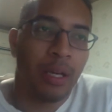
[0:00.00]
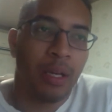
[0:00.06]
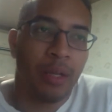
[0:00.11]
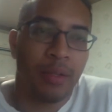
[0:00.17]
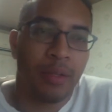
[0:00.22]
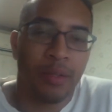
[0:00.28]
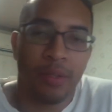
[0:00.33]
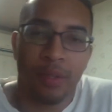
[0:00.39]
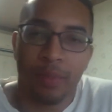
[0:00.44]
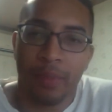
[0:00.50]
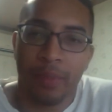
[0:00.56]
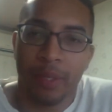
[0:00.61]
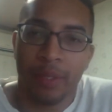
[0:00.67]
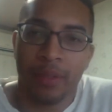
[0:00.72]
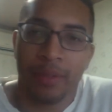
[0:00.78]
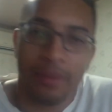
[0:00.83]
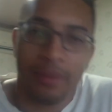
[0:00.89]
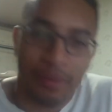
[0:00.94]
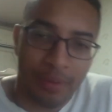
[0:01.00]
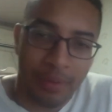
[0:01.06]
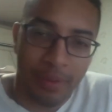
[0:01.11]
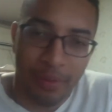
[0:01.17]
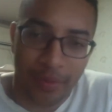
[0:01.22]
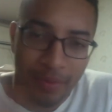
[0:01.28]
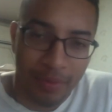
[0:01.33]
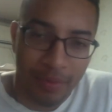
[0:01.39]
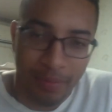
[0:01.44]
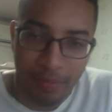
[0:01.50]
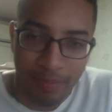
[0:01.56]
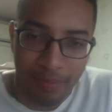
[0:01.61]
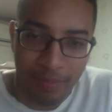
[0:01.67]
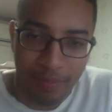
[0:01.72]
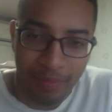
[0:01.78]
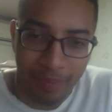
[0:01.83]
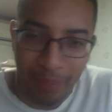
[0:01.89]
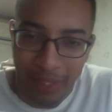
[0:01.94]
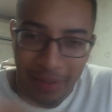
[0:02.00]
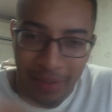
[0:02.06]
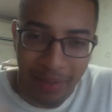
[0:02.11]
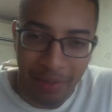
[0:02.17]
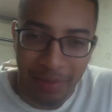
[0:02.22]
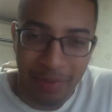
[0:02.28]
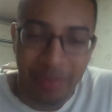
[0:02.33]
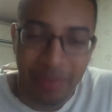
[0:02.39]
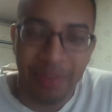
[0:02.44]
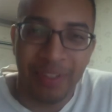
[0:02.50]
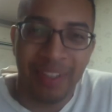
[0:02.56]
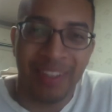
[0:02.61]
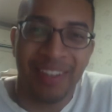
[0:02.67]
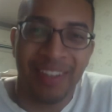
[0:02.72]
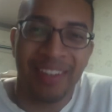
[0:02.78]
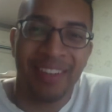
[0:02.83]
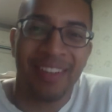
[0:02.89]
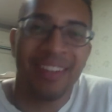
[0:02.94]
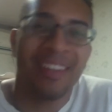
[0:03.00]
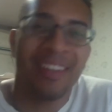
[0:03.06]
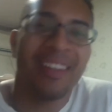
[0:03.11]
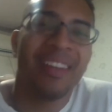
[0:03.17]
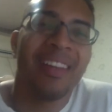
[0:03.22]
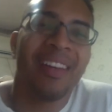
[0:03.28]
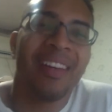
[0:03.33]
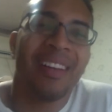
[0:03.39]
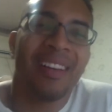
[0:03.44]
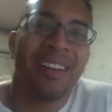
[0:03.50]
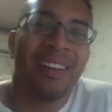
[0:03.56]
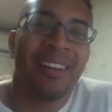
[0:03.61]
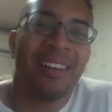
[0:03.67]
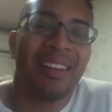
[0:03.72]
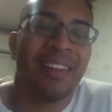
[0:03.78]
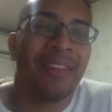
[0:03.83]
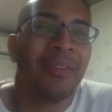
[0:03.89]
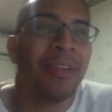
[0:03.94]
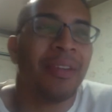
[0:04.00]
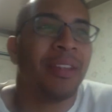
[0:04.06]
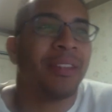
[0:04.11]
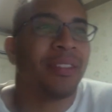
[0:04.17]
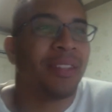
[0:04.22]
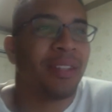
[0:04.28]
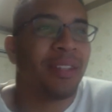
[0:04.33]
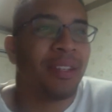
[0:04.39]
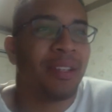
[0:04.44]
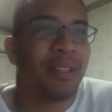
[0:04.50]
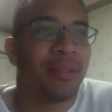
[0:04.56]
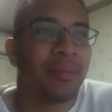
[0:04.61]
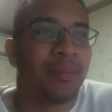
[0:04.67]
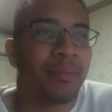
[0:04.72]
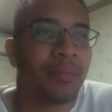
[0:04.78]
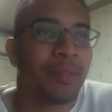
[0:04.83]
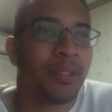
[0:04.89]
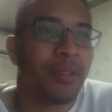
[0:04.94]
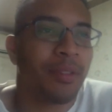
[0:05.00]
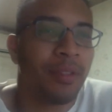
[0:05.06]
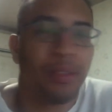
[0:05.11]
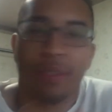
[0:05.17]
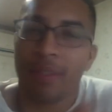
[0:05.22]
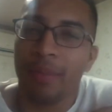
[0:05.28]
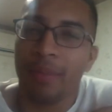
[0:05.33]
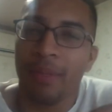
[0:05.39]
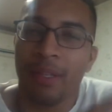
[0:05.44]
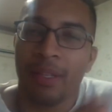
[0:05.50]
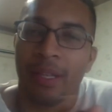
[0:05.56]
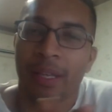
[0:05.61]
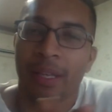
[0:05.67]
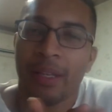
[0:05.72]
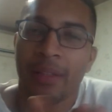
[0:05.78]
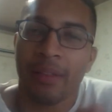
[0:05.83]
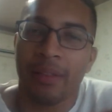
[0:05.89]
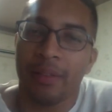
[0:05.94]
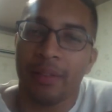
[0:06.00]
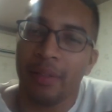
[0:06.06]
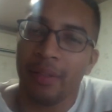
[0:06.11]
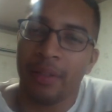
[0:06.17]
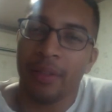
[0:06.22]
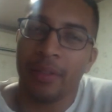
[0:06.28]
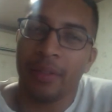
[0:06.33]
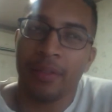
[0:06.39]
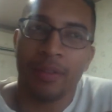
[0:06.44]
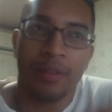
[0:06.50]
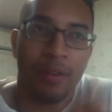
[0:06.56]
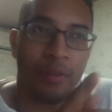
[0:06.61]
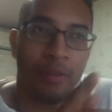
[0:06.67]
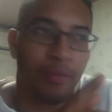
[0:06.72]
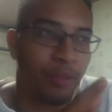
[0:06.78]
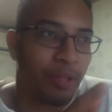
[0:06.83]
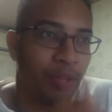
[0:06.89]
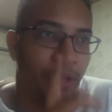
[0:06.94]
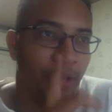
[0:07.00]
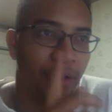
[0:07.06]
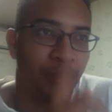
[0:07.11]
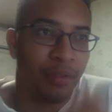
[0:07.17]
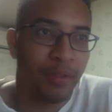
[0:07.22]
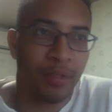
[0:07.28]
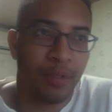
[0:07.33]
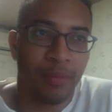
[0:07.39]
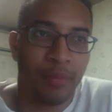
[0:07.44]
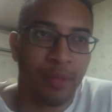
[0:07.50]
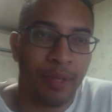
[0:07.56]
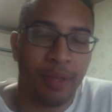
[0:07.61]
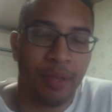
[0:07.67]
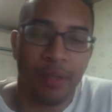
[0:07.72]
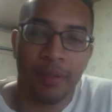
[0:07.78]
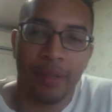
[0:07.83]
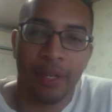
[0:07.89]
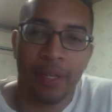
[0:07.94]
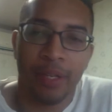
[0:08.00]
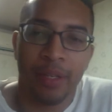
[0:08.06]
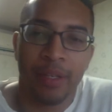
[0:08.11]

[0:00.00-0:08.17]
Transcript: the little big little screen here. Anyways, so you'll see me like look over there somewhere, right?